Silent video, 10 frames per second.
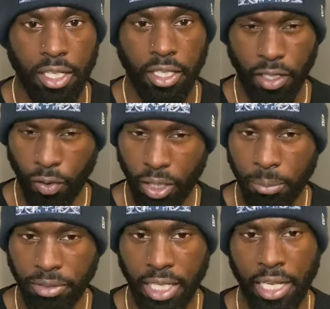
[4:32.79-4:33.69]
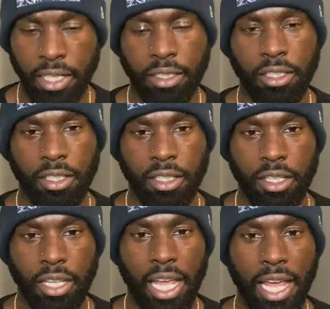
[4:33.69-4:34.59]
You know what I'm saying?
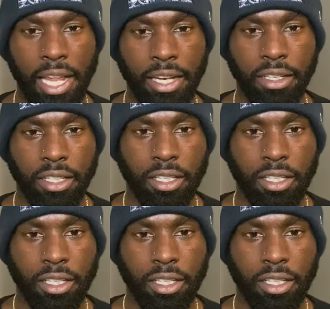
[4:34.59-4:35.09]
And